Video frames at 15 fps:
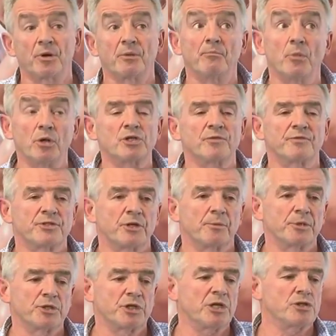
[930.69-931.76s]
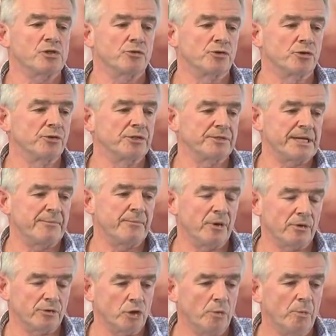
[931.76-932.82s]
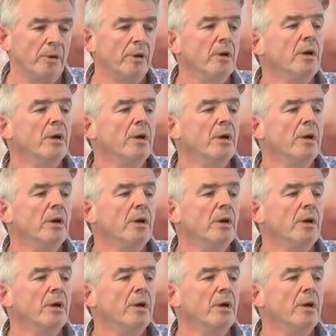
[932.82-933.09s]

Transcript: much of the summer schedule through September and October.